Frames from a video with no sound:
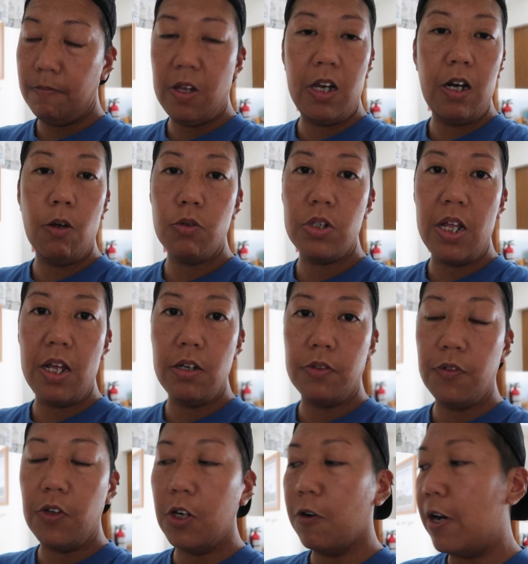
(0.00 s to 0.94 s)
I know it's loud
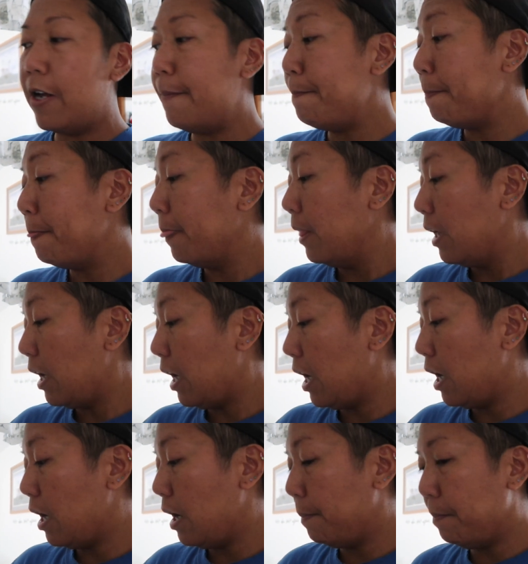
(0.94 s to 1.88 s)
as fuck, right?
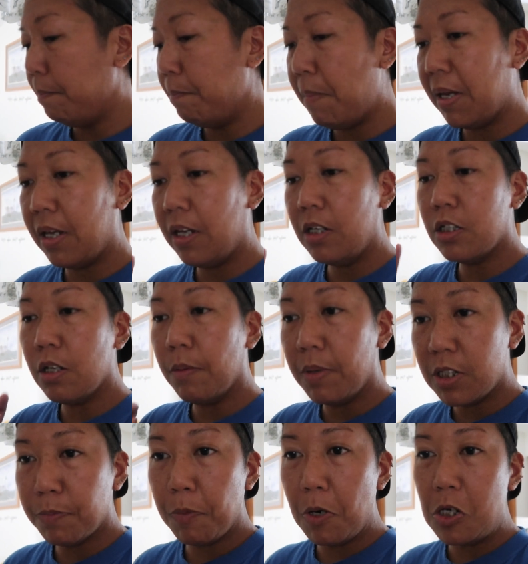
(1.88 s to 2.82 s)
Making some
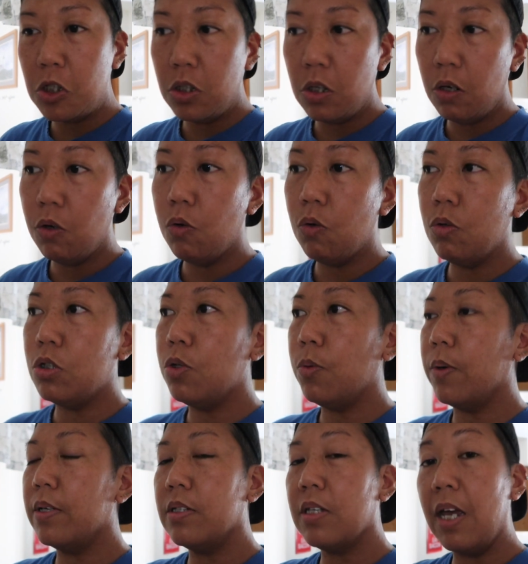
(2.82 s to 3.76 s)
espresso so
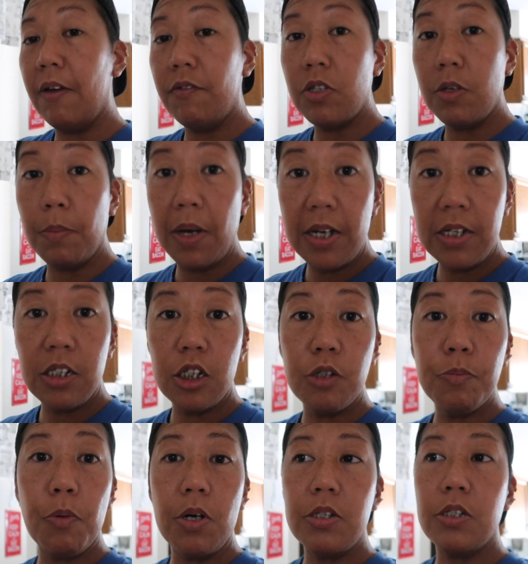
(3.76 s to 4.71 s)
we can have some iced
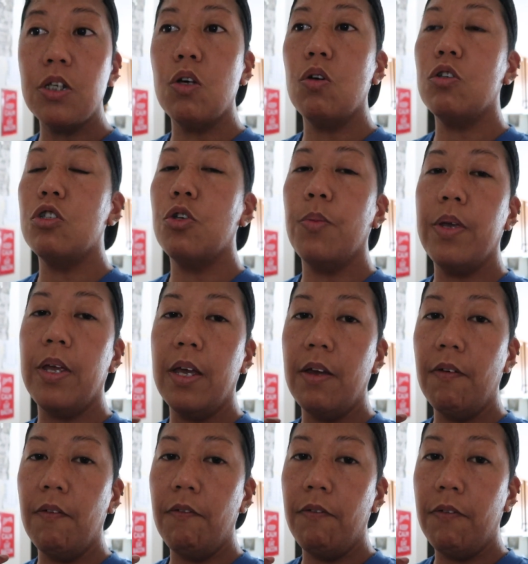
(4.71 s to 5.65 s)
espresso so we
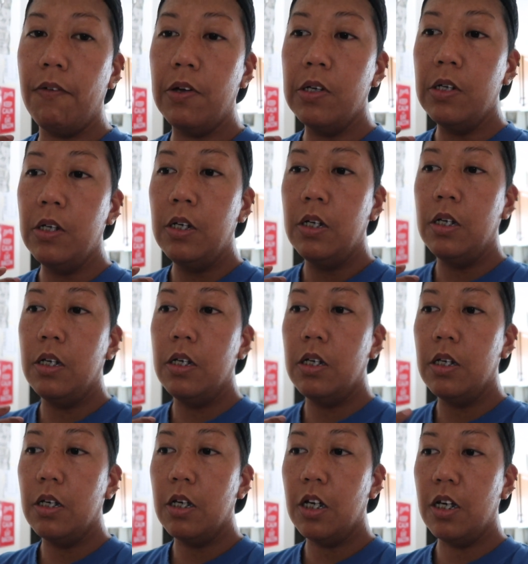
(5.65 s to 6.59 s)
have
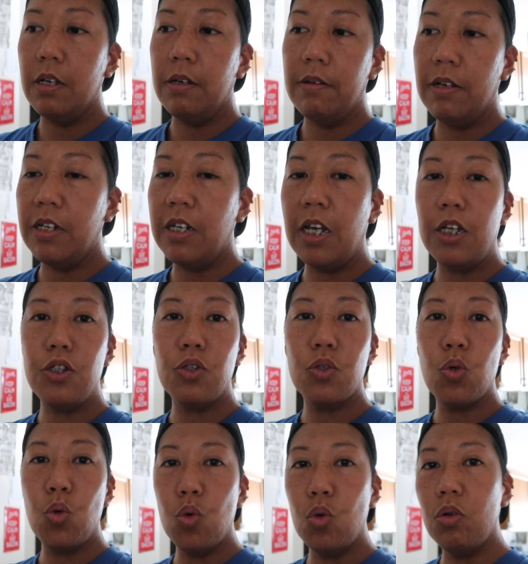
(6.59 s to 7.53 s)
a nice
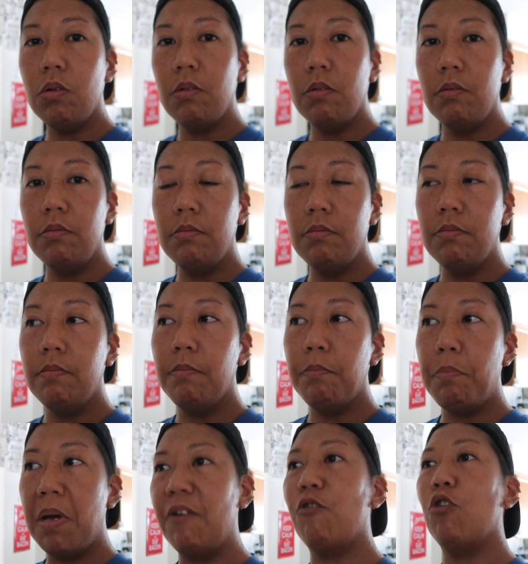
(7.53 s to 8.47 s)
cool
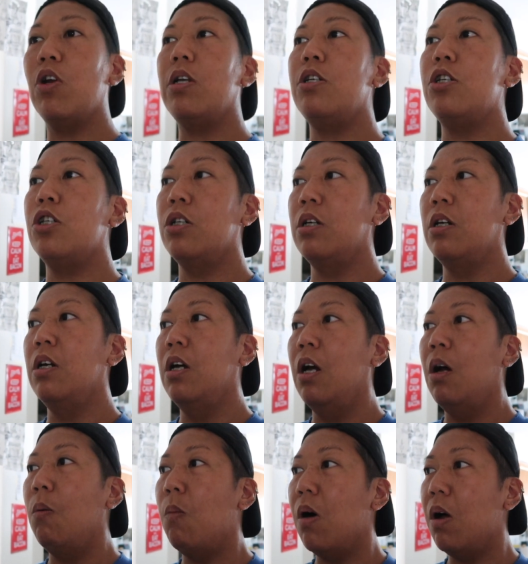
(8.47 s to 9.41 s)
beverage
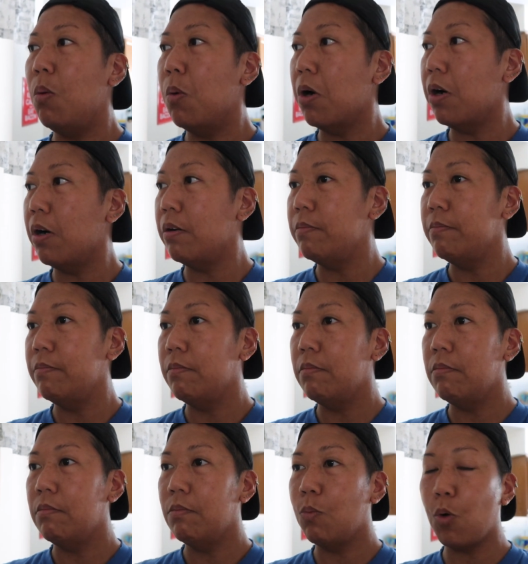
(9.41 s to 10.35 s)
while we're
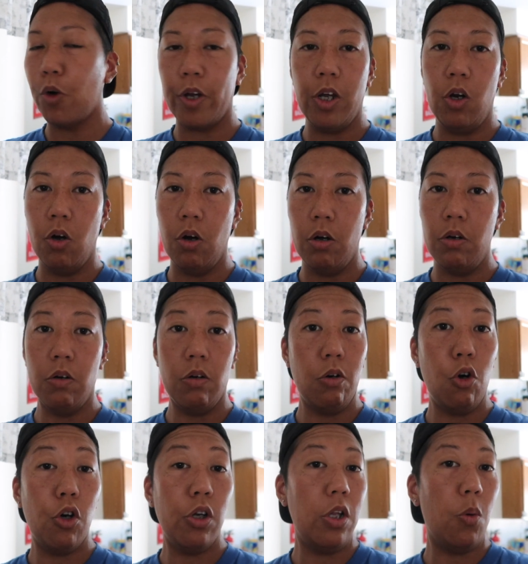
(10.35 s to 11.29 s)
working hard, or
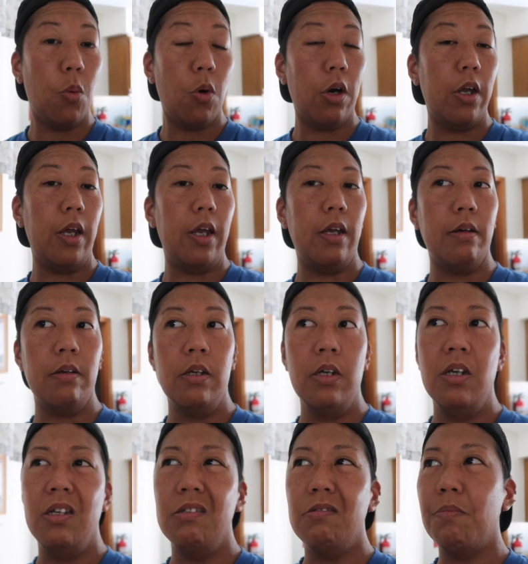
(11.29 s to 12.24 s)
hardly working.
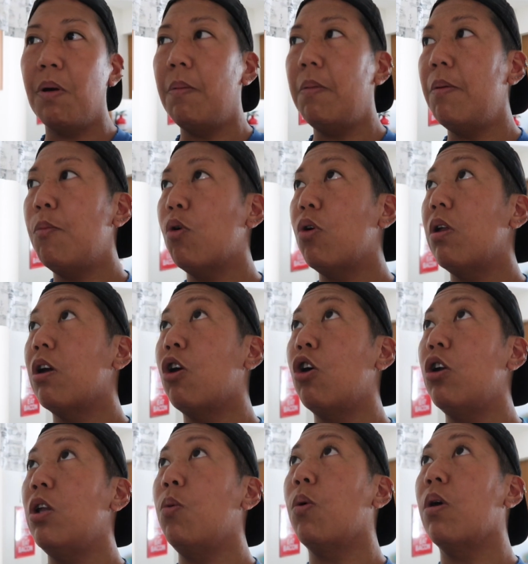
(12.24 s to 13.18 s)
It's probably more like
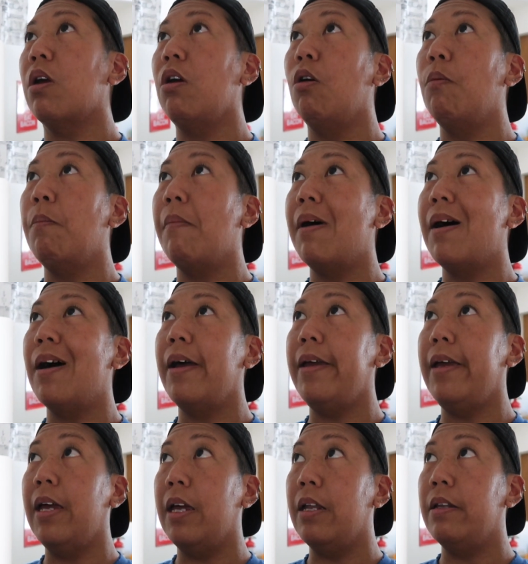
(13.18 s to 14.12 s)
hardly working on
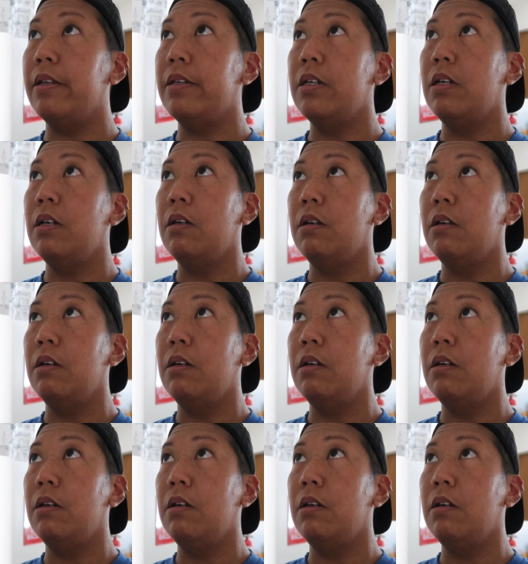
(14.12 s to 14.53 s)
my end.